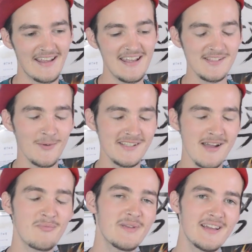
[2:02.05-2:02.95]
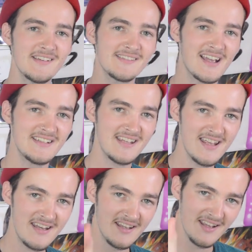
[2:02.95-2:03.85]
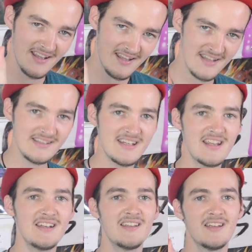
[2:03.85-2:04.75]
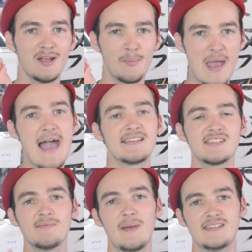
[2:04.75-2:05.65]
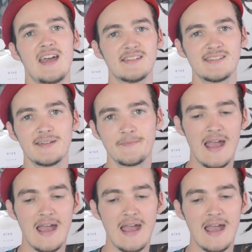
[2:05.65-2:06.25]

I guess it worked out because I did indeed pass my test.